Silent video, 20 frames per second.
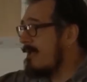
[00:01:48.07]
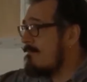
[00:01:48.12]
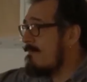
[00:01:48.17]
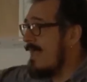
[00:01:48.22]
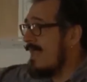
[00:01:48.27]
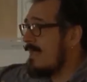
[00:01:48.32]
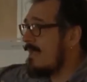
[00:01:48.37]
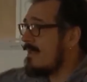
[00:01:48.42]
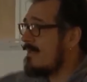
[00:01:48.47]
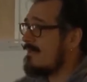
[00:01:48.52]

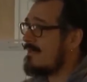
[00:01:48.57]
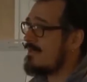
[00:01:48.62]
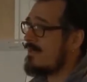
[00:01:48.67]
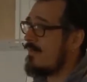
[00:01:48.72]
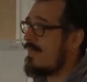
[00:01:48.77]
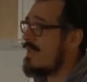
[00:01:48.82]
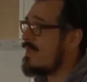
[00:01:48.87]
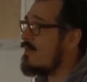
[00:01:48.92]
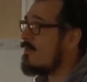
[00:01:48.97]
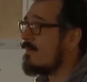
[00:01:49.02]
make it
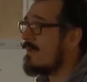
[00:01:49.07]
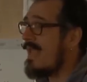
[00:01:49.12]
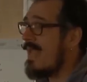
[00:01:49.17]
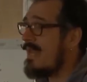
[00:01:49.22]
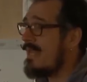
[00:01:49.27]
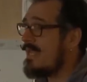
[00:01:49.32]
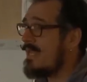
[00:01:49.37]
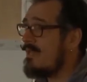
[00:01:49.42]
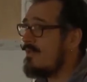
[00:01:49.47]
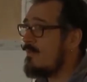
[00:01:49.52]
so that you're
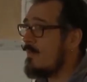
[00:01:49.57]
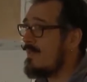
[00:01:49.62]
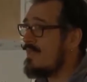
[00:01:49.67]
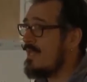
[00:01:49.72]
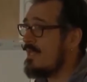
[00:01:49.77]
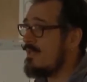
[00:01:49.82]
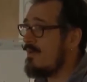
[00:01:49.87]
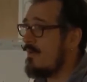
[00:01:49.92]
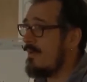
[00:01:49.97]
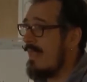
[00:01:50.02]
getting
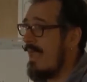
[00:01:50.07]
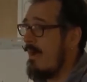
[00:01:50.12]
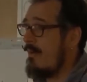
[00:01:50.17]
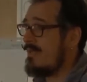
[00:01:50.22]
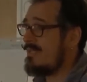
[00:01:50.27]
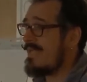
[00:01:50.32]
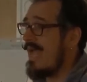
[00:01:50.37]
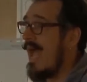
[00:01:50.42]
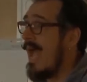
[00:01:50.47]
within your allowance?